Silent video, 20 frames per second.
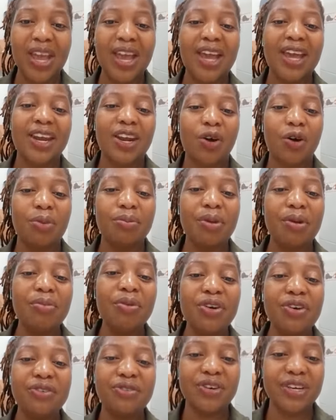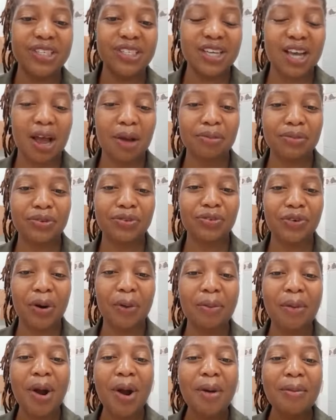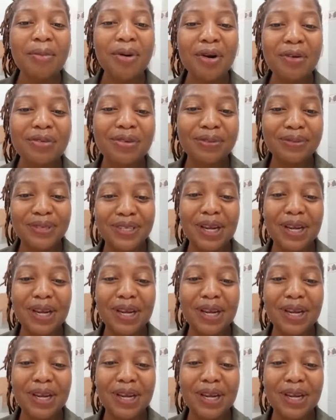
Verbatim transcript: And our memory verse comes from Proverbs